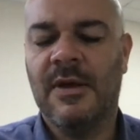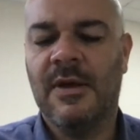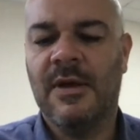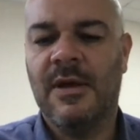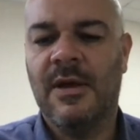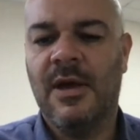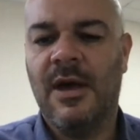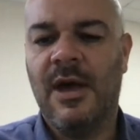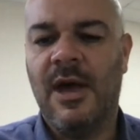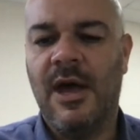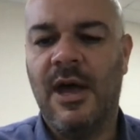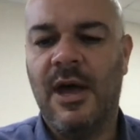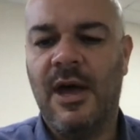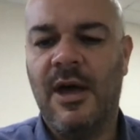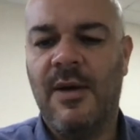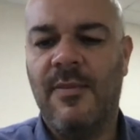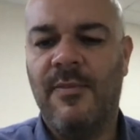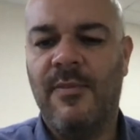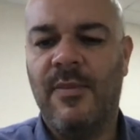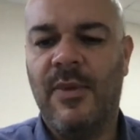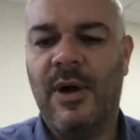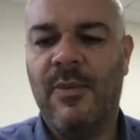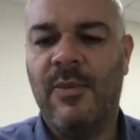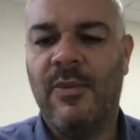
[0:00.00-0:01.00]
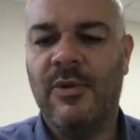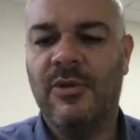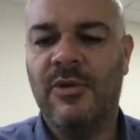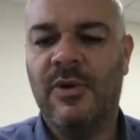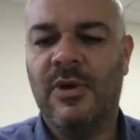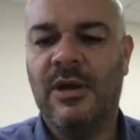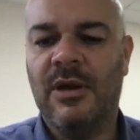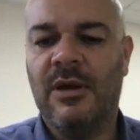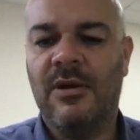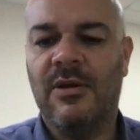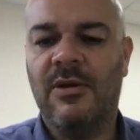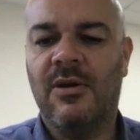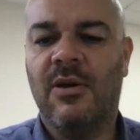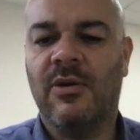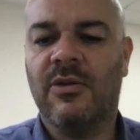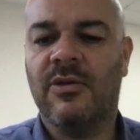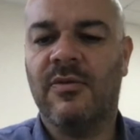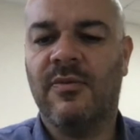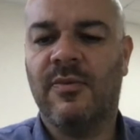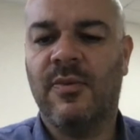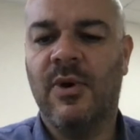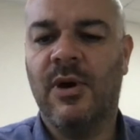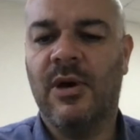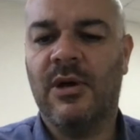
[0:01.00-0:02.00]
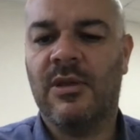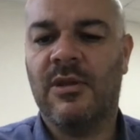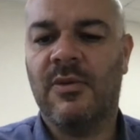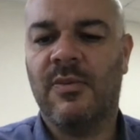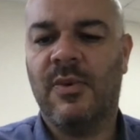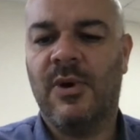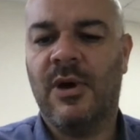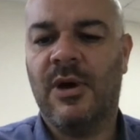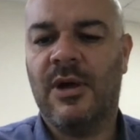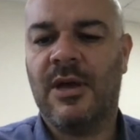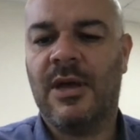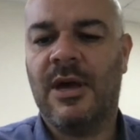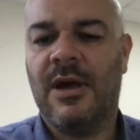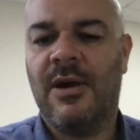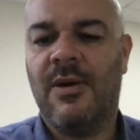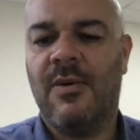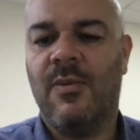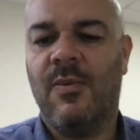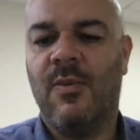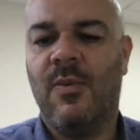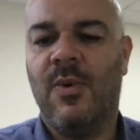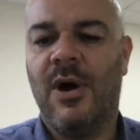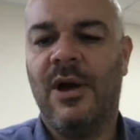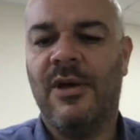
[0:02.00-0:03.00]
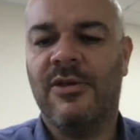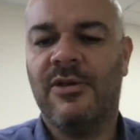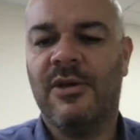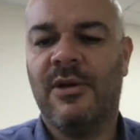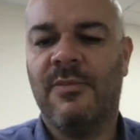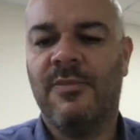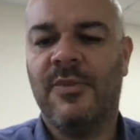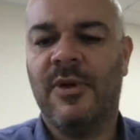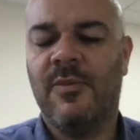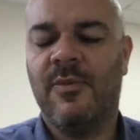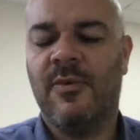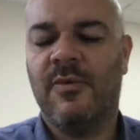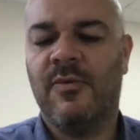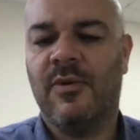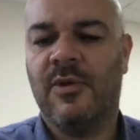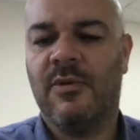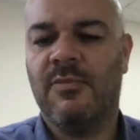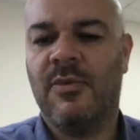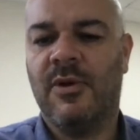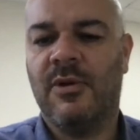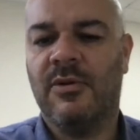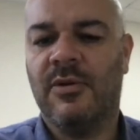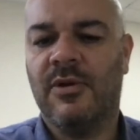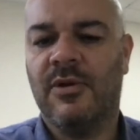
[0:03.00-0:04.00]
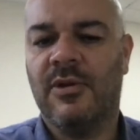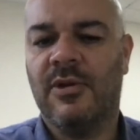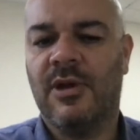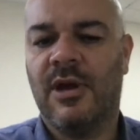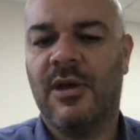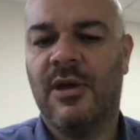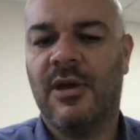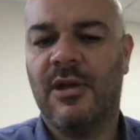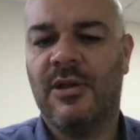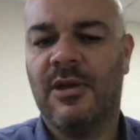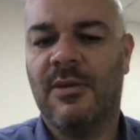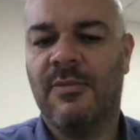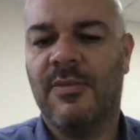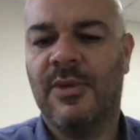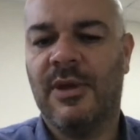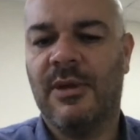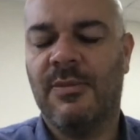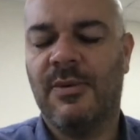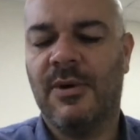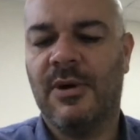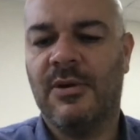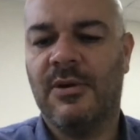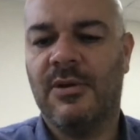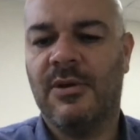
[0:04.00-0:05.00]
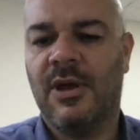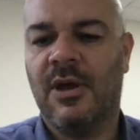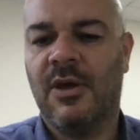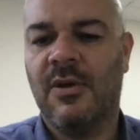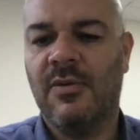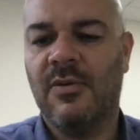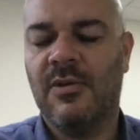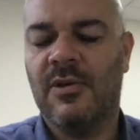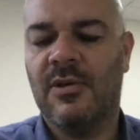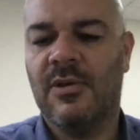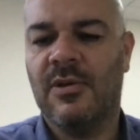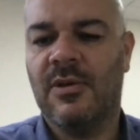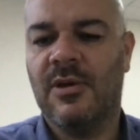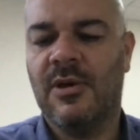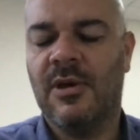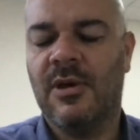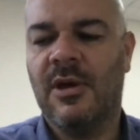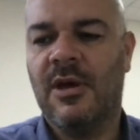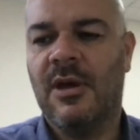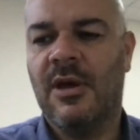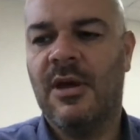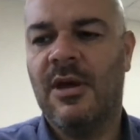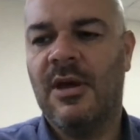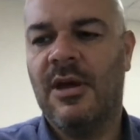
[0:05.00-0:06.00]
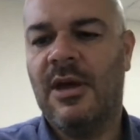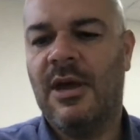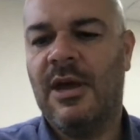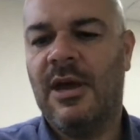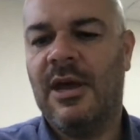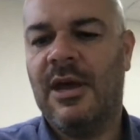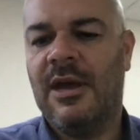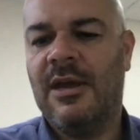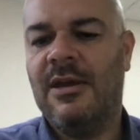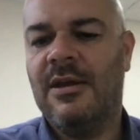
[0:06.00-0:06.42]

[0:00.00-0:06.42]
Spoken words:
and we're doing lots of work to work out why some people respond and some people don't. In